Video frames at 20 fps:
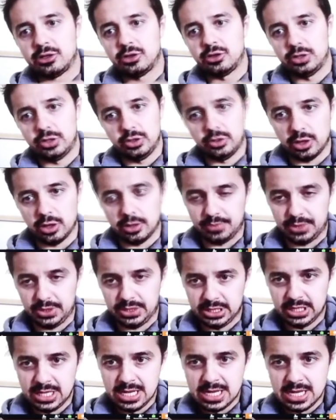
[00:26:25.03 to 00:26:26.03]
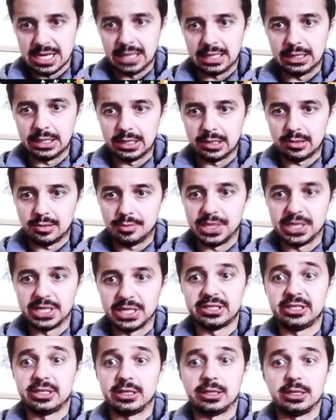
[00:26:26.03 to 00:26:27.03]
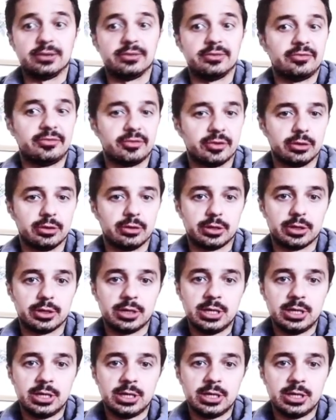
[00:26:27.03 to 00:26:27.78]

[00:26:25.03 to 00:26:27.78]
drops a little bit further.